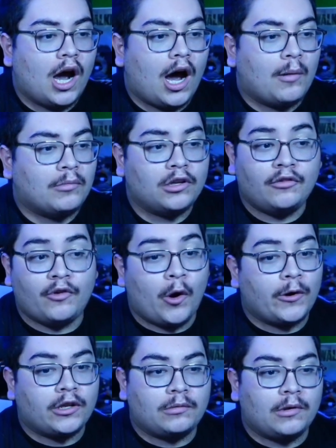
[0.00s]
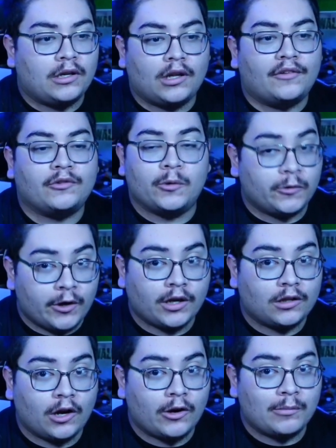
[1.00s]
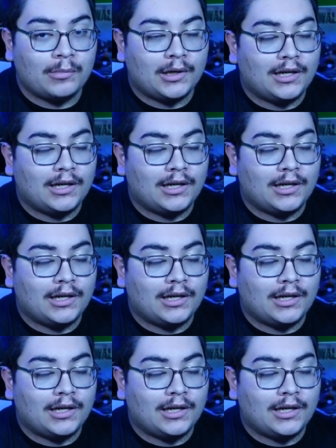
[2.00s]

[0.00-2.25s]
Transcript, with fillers: Um, so far, it's, it's off to a great start,